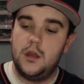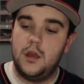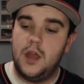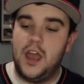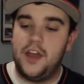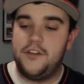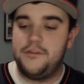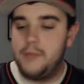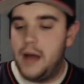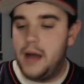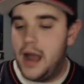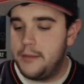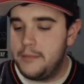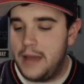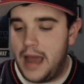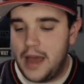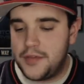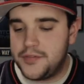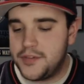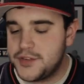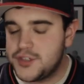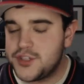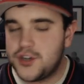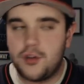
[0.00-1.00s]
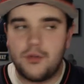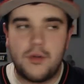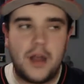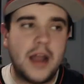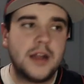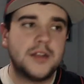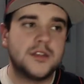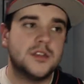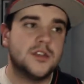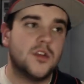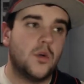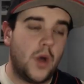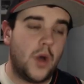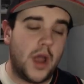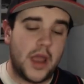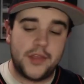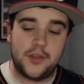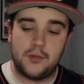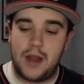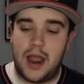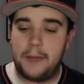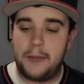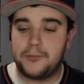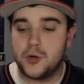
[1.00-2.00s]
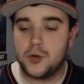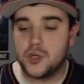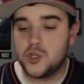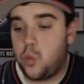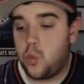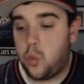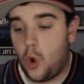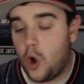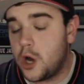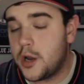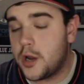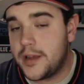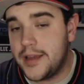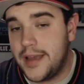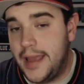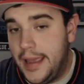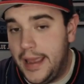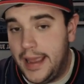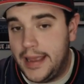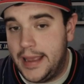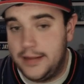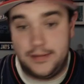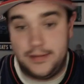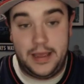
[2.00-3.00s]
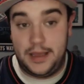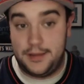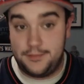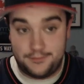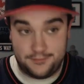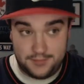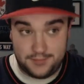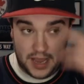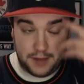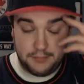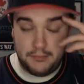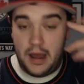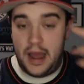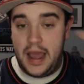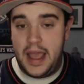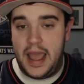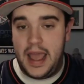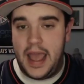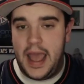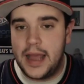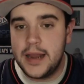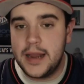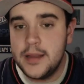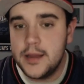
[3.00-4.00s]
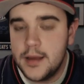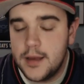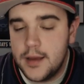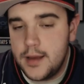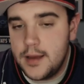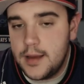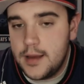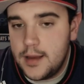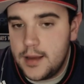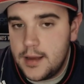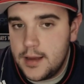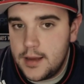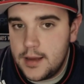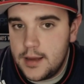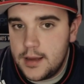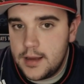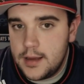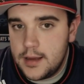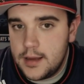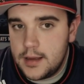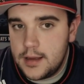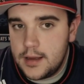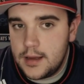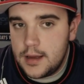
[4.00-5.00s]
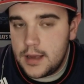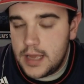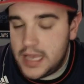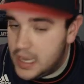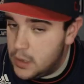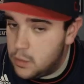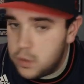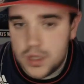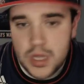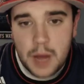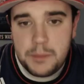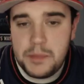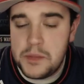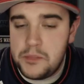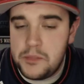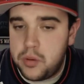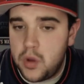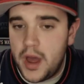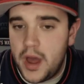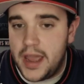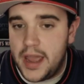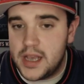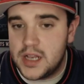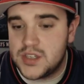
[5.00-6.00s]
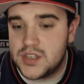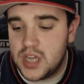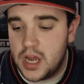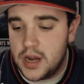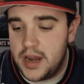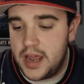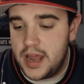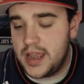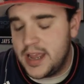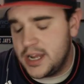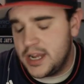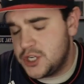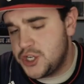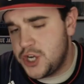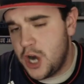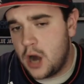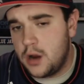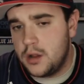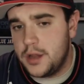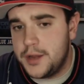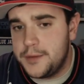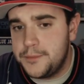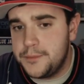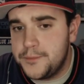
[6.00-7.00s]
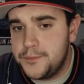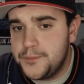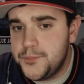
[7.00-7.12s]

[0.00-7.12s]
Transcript: If my math is correct in the way the Raptors work in my head, he will not be playing Sunday against Charlotte.